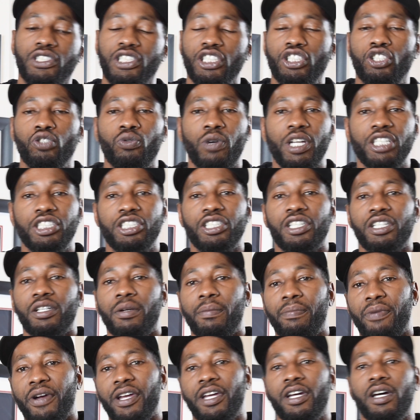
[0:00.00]
situation and the
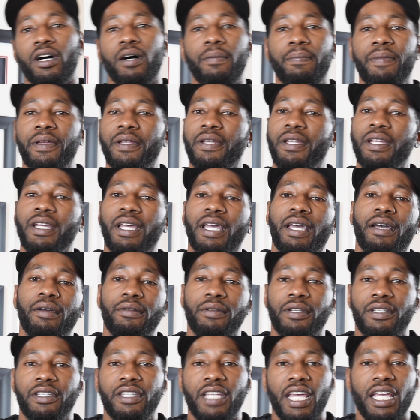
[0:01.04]
breakup
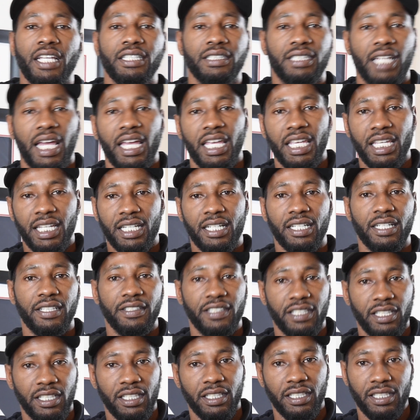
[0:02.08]
and things that he could have
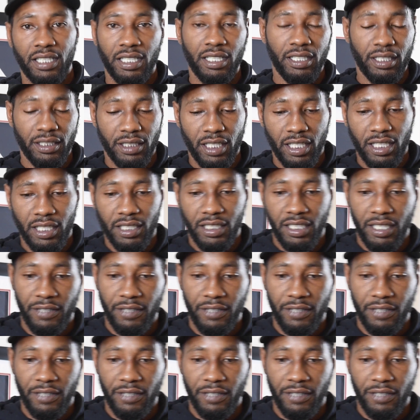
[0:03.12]
done